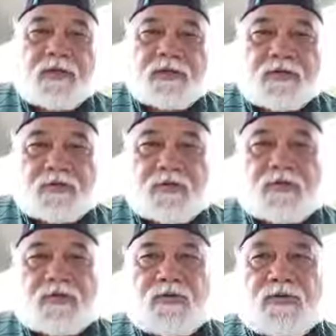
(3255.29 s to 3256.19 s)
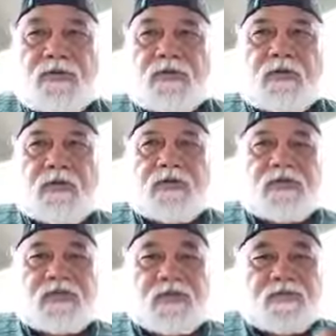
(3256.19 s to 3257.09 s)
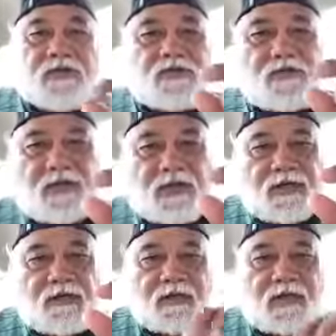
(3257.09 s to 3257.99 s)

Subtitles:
So something so little